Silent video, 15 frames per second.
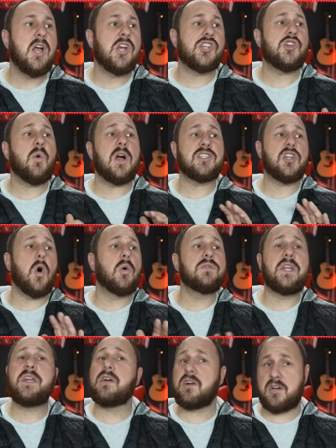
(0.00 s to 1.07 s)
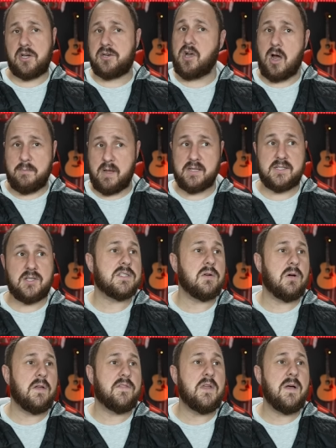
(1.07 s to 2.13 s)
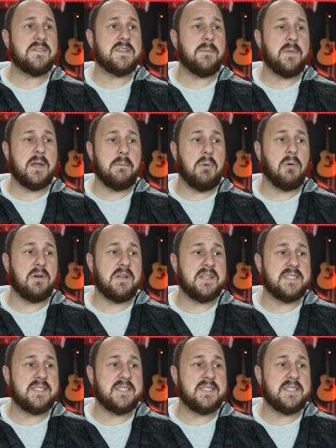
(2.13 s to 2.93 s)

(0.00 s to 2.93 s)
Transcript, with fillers: She wants only your good comments. So if you have something important